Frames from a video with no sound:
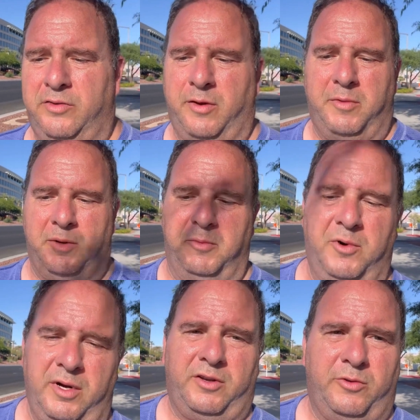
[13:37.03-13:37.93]
someone in
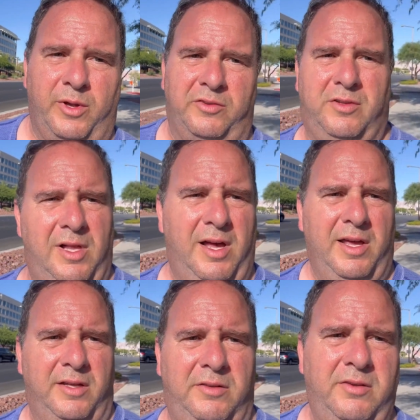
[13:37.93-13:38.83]
mortgage who has
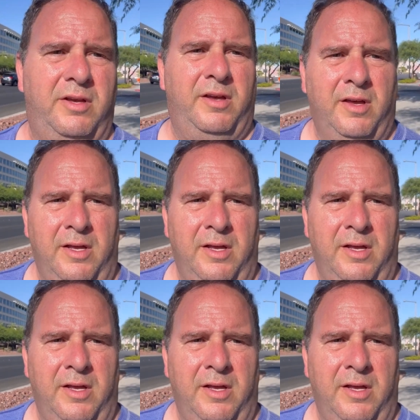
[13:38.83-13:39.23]
clients,